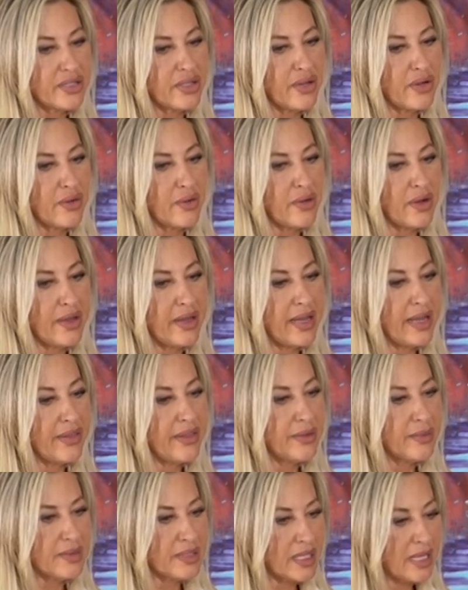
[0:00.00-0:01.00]
so uh,
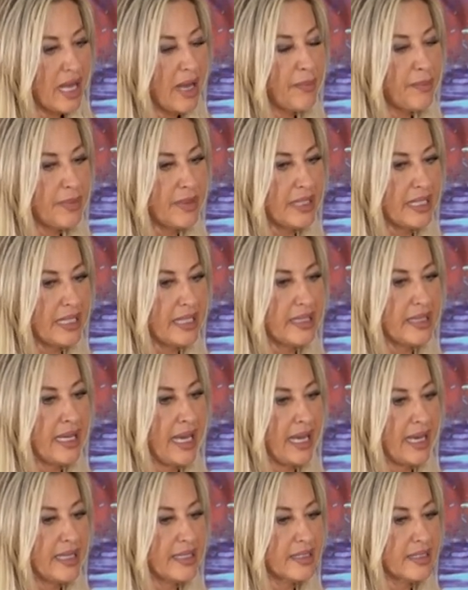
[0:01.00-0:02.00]
there was a company
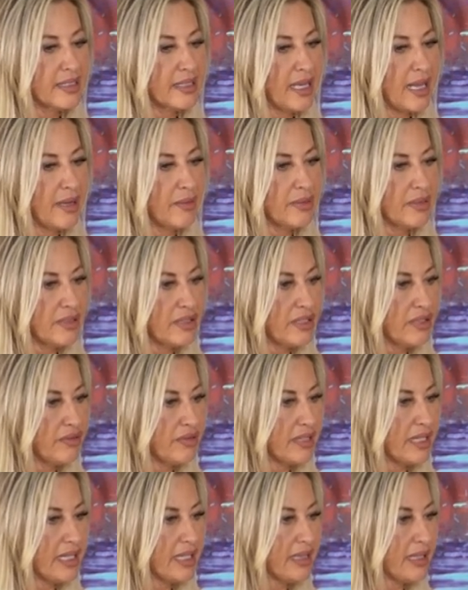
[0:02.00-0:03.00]
that I was
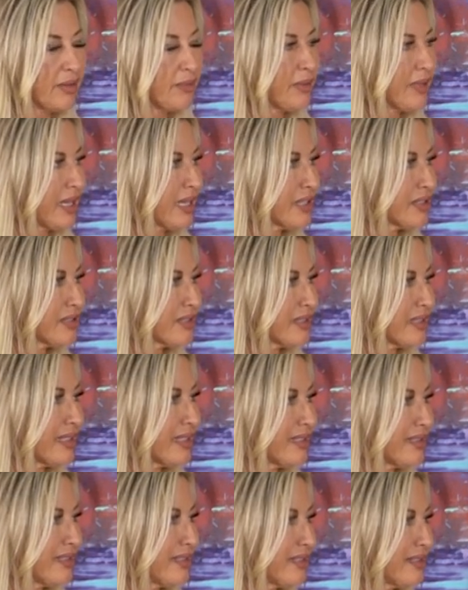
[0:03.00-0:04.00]
using that we actually
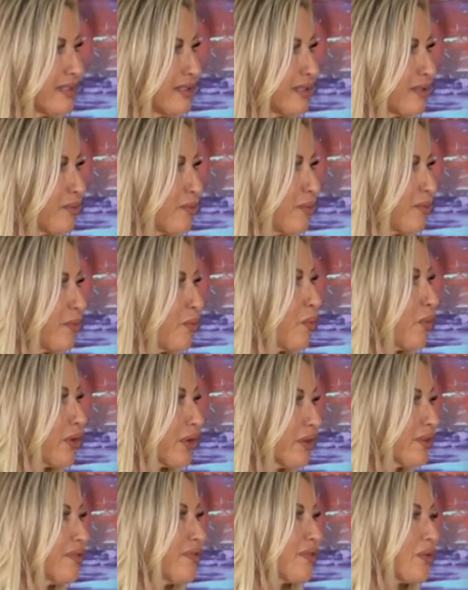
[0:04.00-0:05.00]
had done some
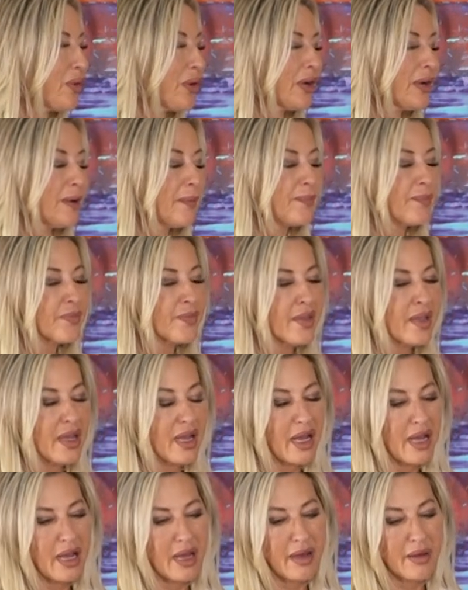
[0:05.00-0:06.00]
work for,
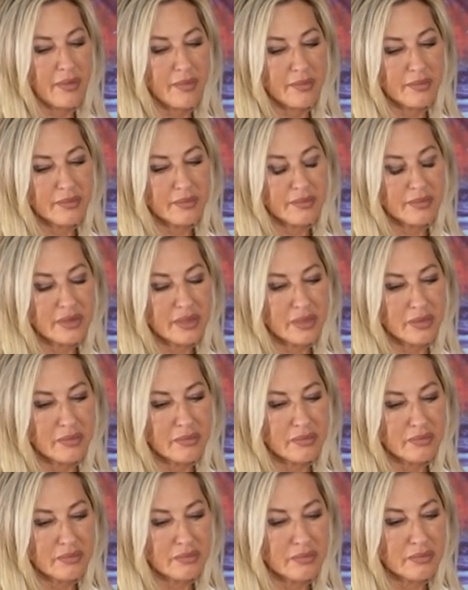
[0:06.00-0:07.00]
mm-hmm. um,
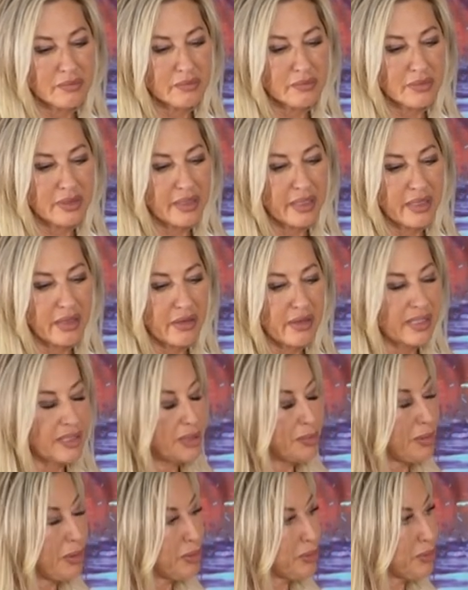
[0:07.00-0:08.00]
some, what do they call it,
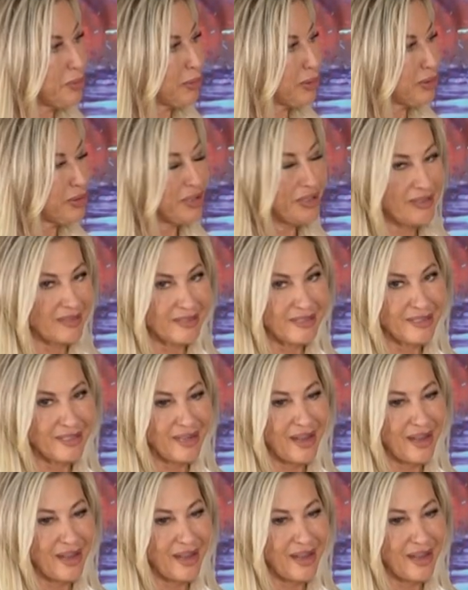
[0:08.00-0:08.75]
spokesperson mm-hmm.